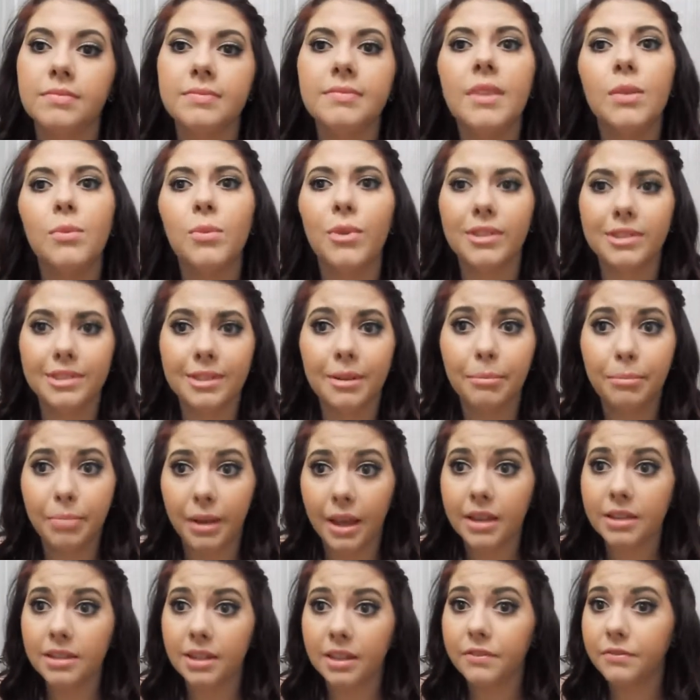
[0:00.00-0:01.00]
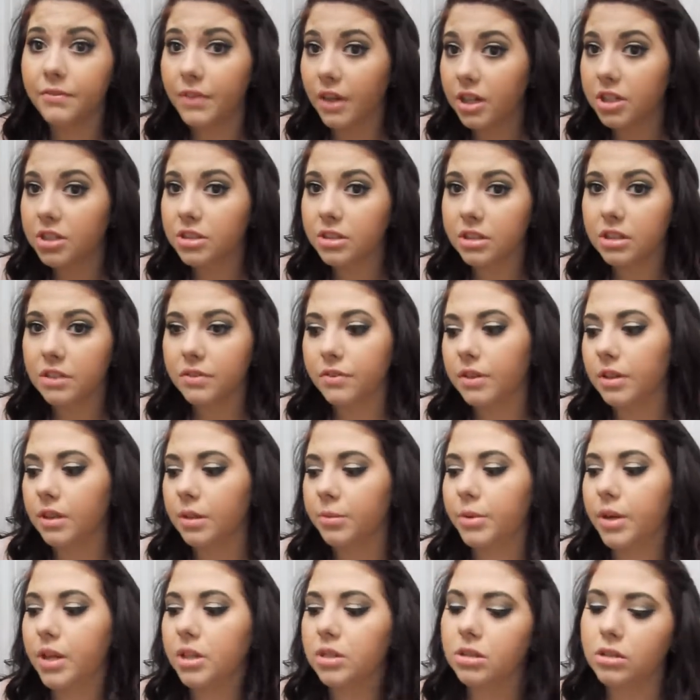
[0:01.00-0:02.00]
what some basic functions for the
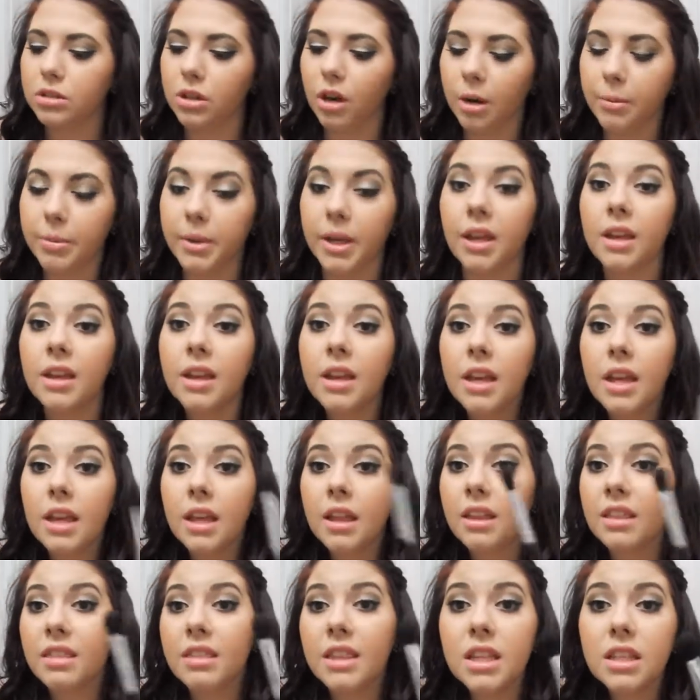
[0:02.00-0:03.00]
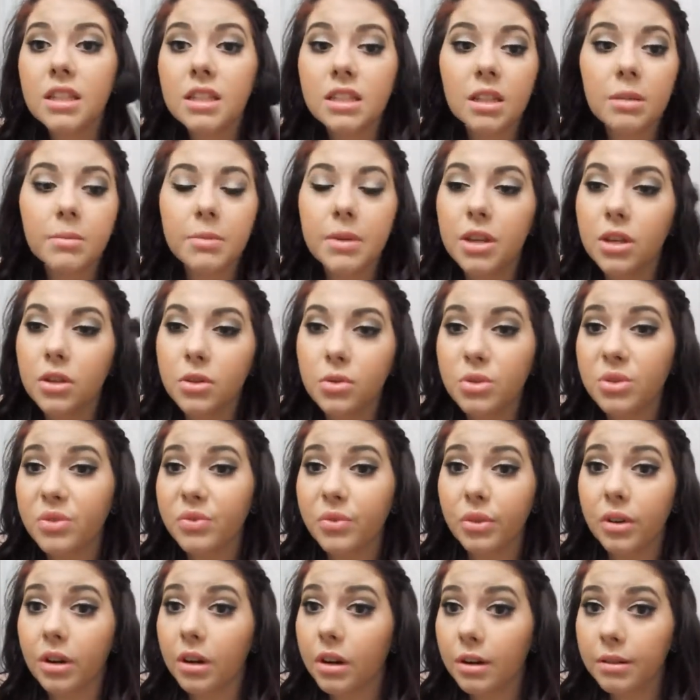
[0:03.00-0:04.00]
brushes are, but this can be used
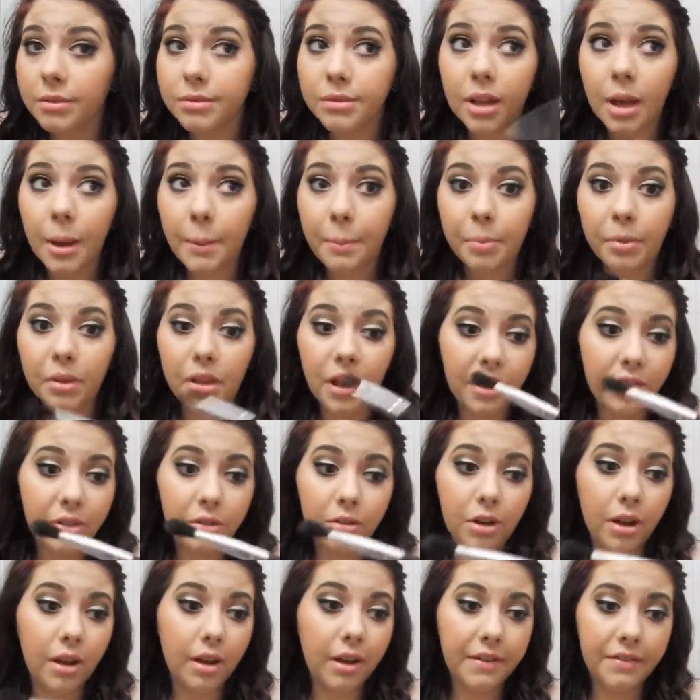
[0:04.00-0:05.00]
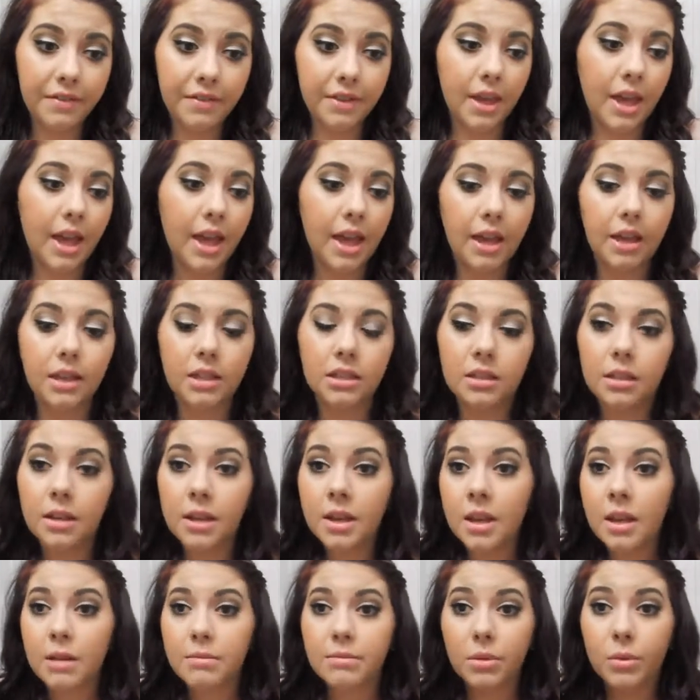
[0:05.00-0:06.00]
for a plethora of things.
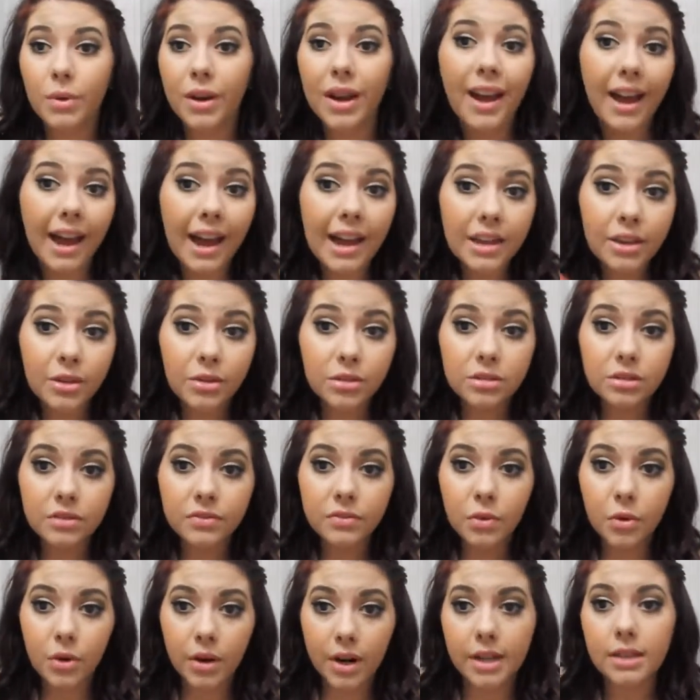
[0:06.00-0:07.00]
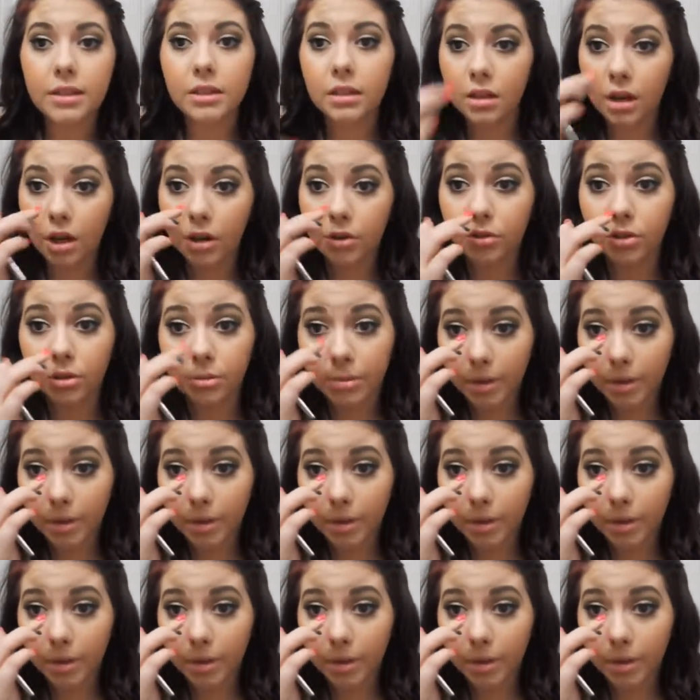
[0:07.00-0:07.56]
But what I use it for is the contour